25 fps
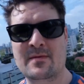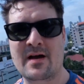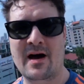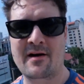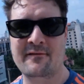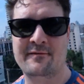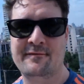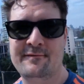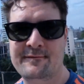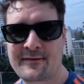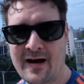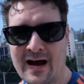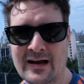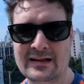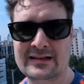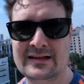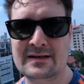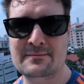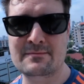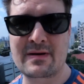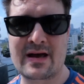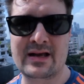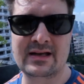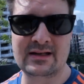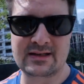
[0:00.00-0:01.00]
I finally
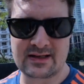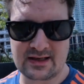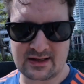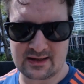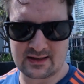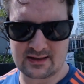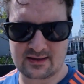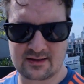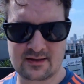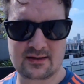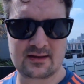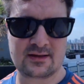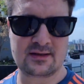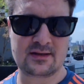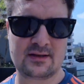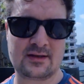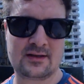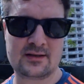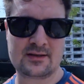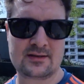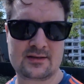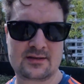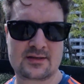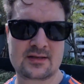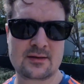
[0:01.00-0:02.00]
made it
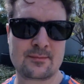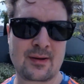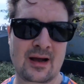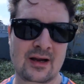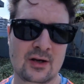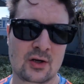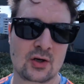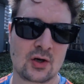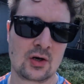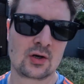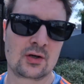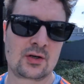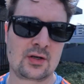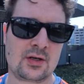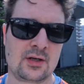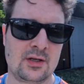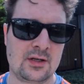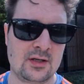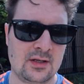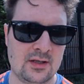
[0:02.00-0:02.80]
to Bangkok.